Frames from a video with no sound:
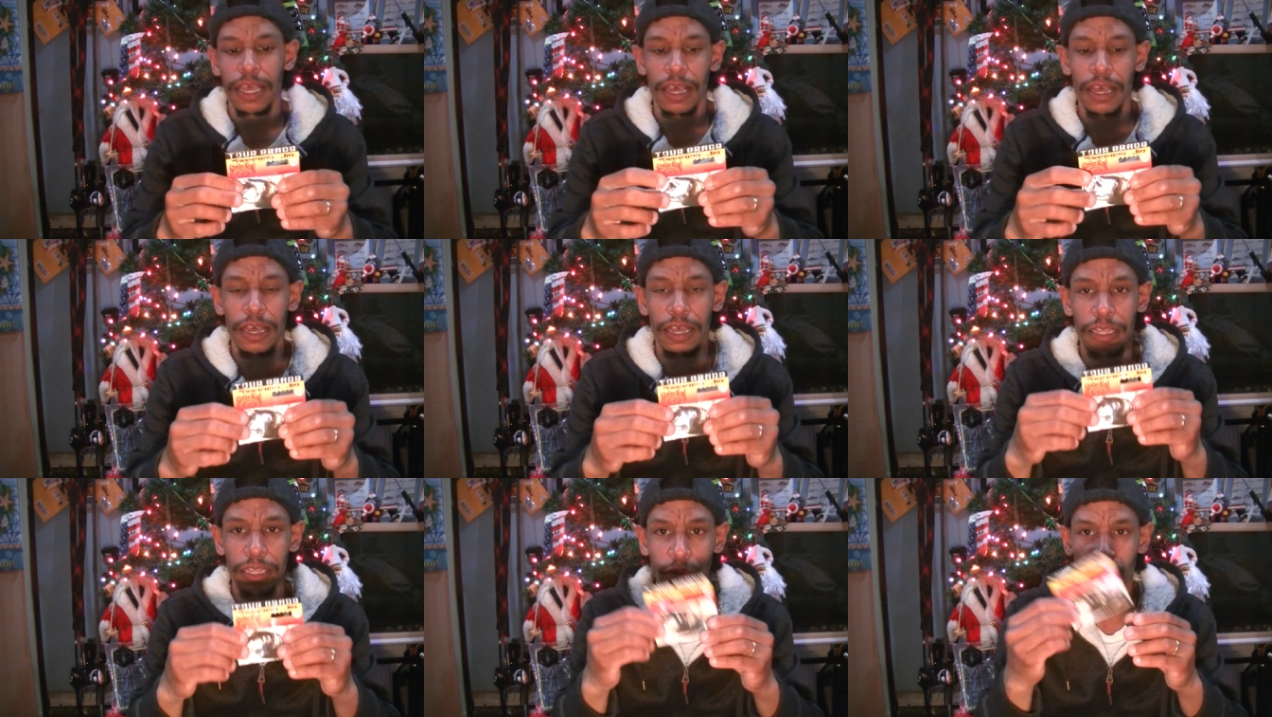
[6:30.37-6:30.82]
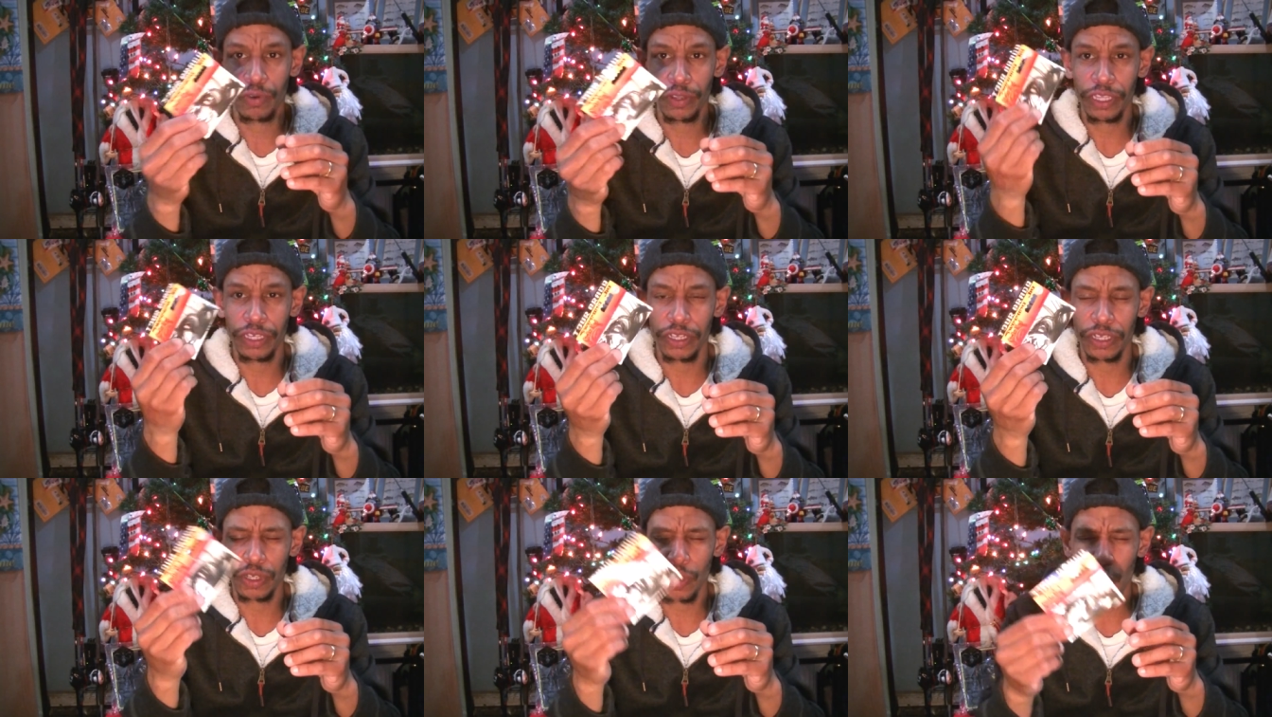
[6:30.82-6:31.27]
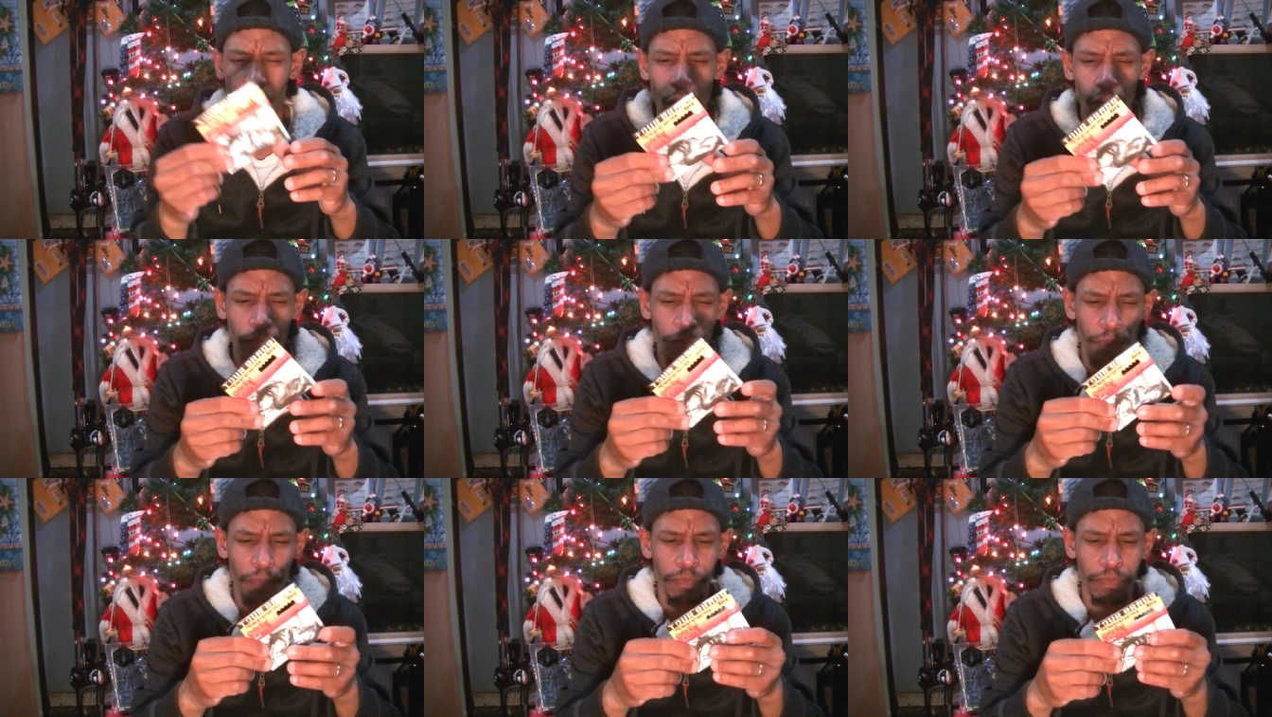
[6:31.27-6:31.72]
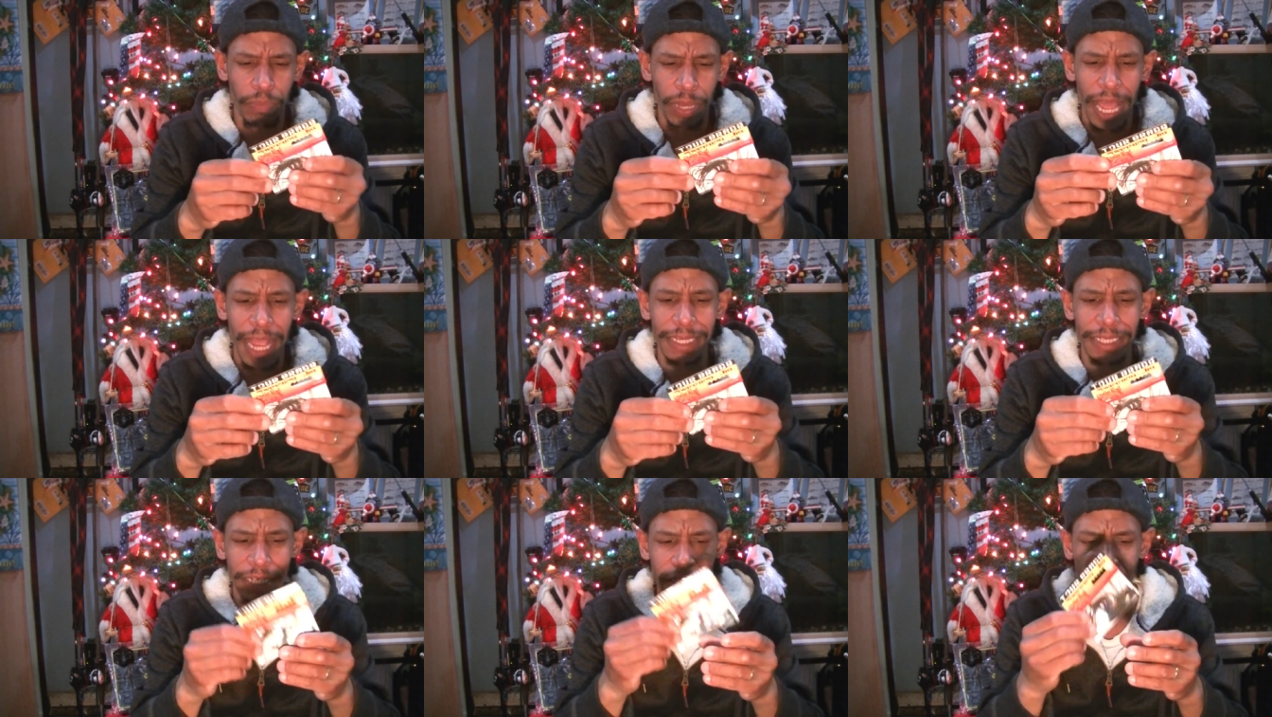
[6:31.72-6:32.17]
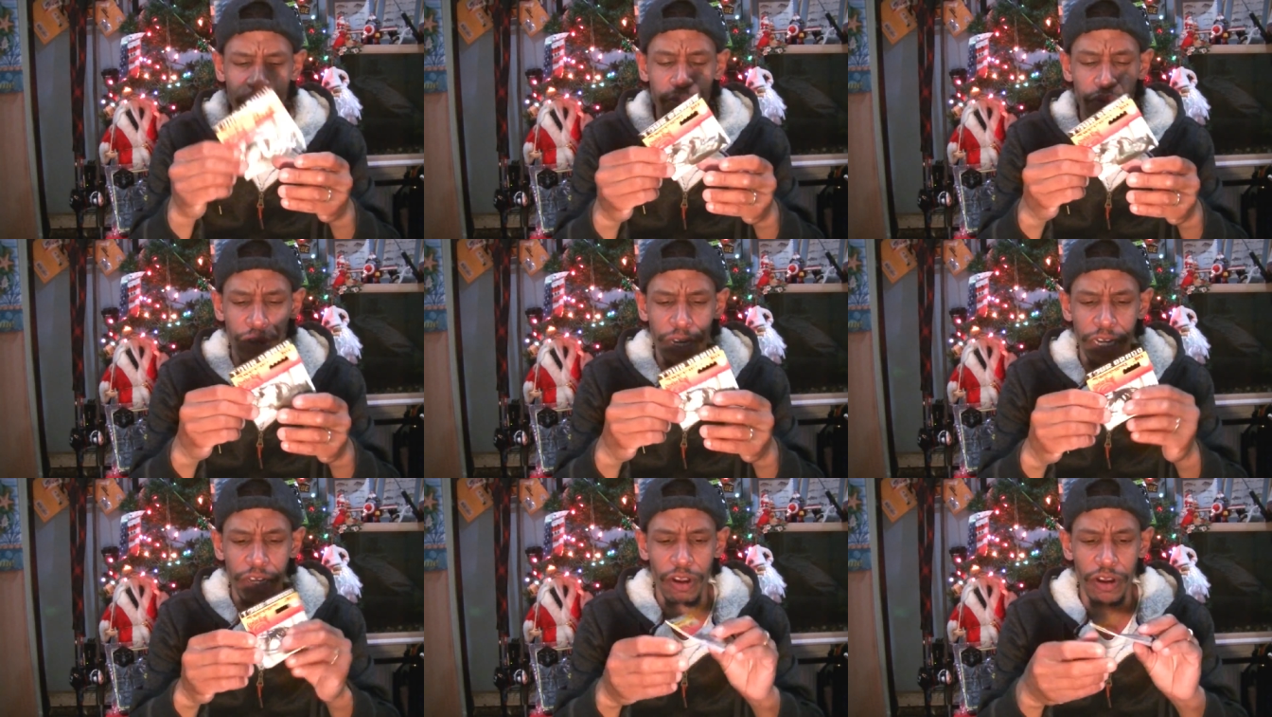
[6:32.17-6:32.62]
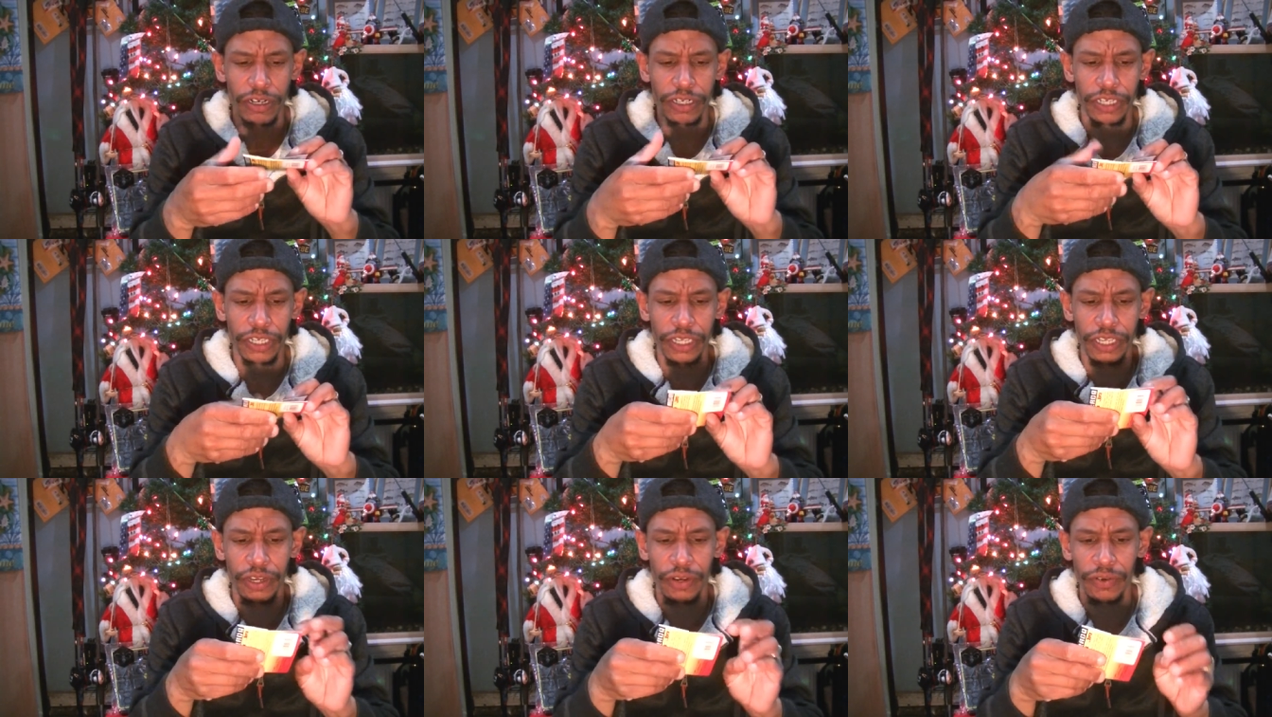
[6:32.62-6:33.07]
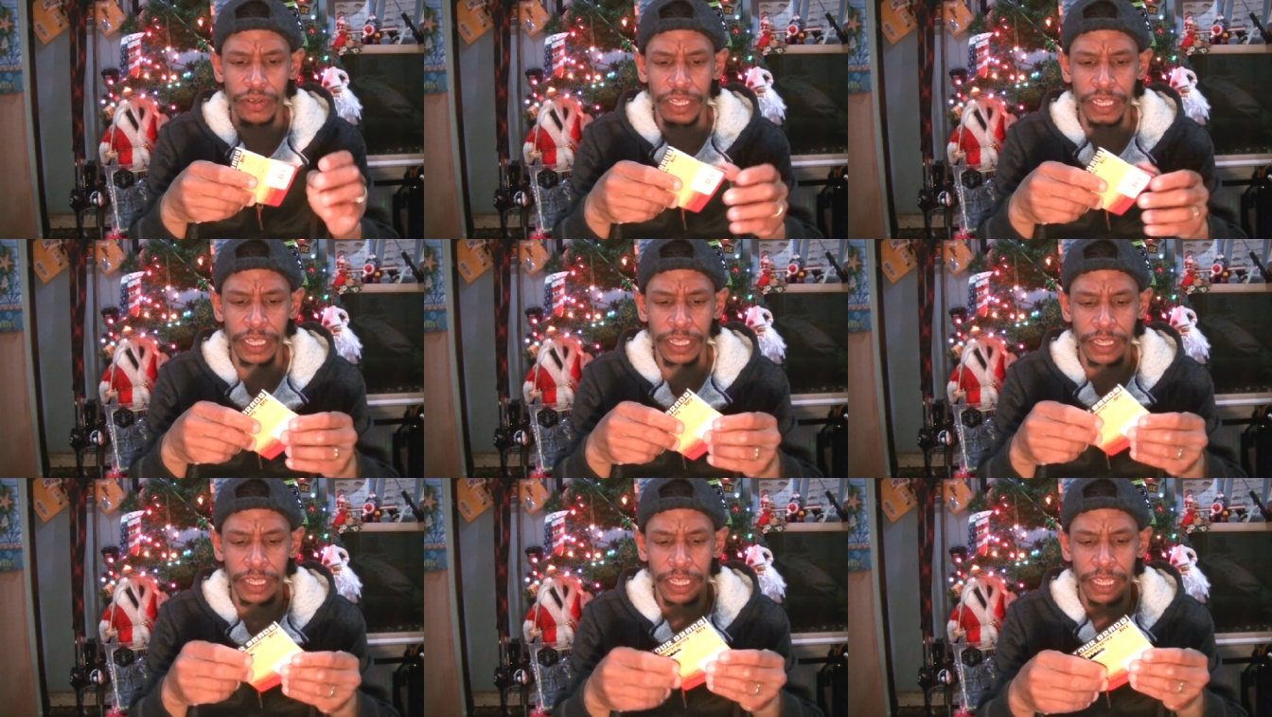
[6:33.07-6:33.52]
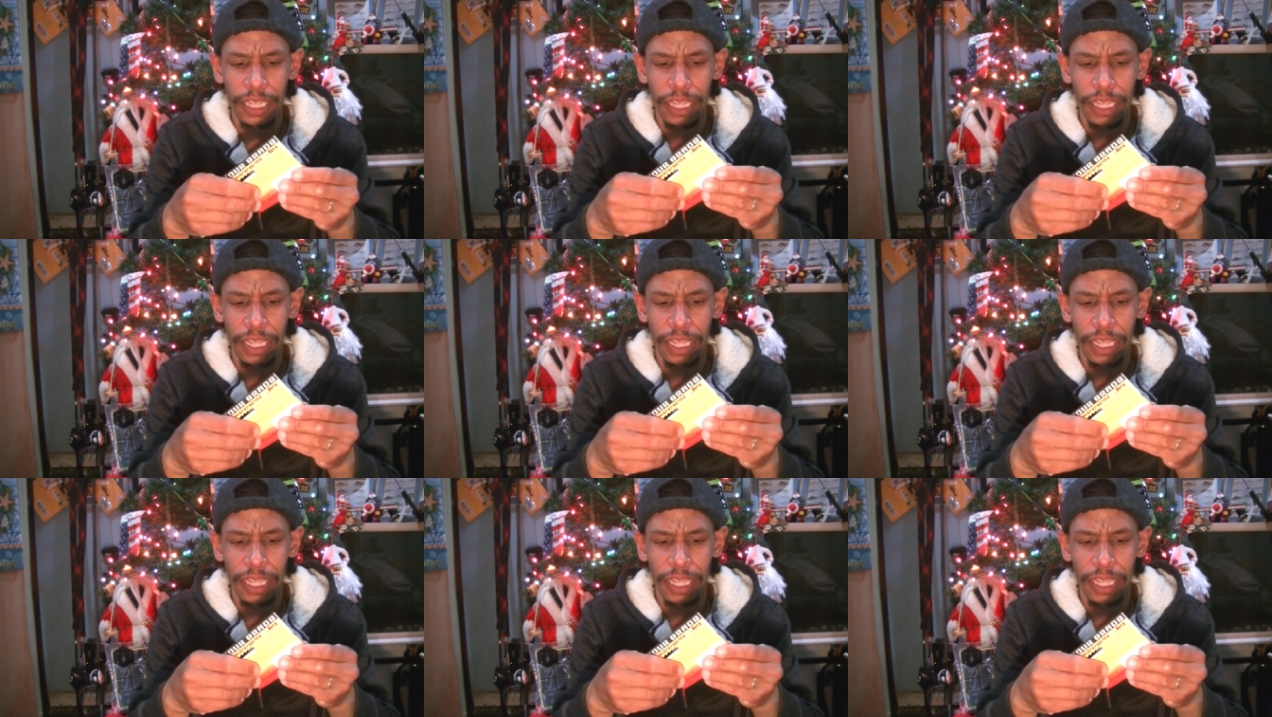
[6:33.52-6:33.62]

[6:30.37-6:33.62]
Uh, it really does hold plastics pretty darn securely.